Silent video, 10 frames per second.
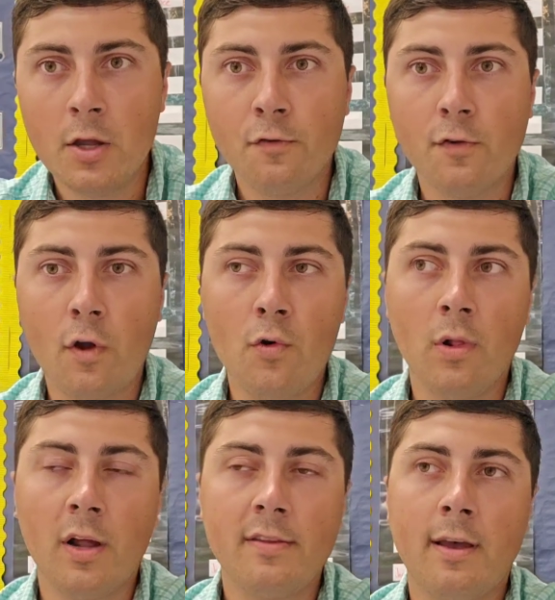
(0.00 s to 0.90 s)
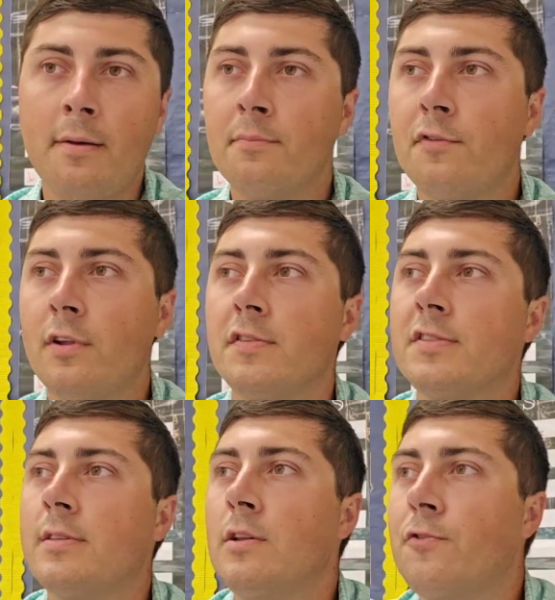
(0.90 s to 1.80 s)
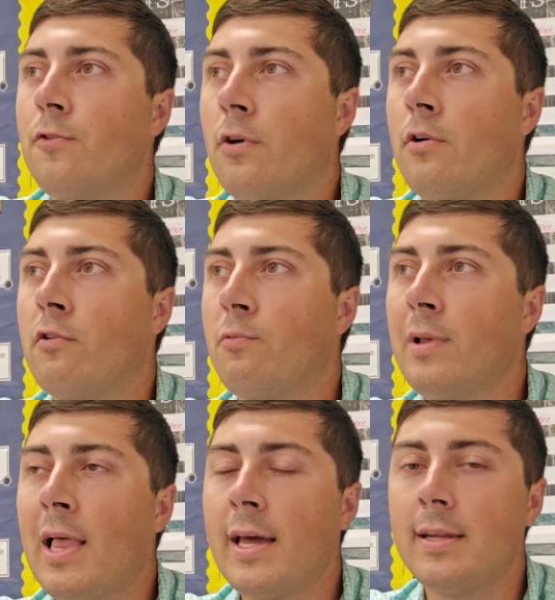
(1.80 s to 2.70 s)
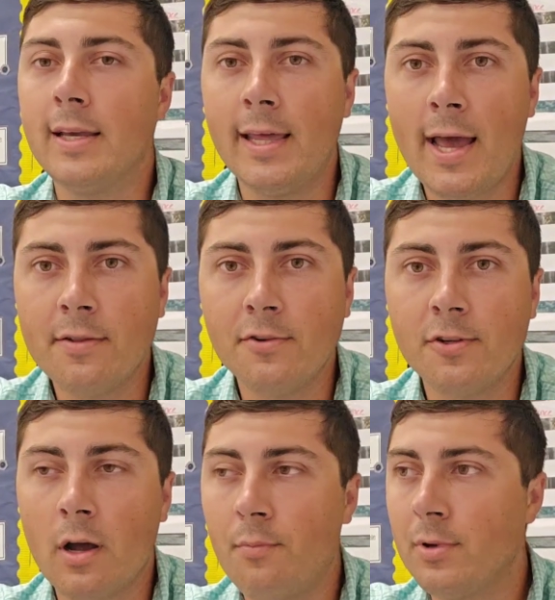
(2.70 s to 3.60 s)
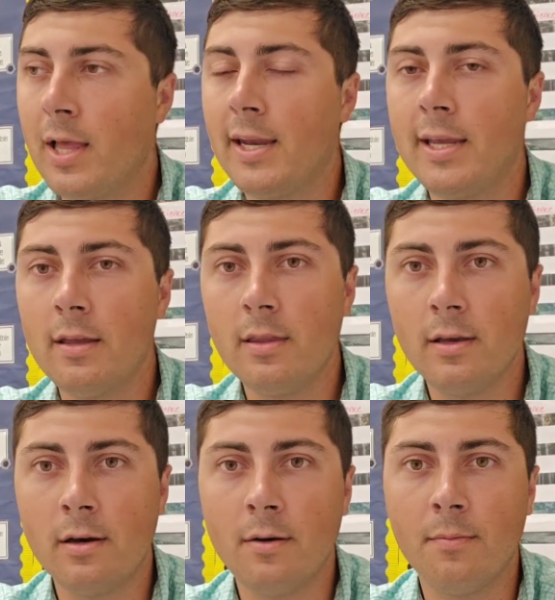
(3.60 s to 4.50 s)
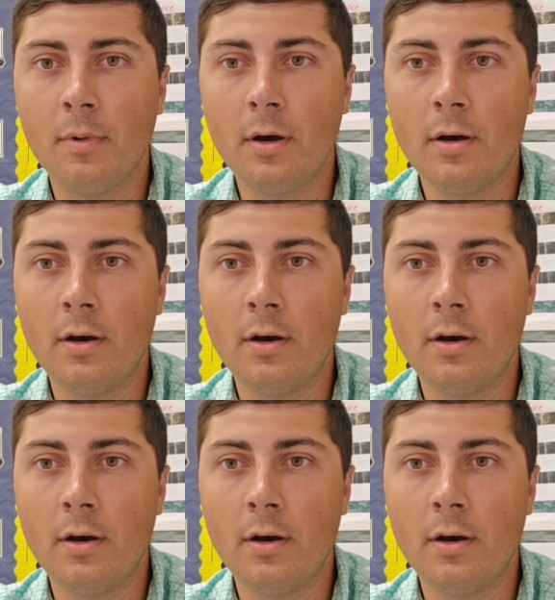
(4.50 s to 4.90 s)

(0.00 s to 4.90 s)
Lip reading: So a lot of times as instructors, we like to get out in the shop, we like to get them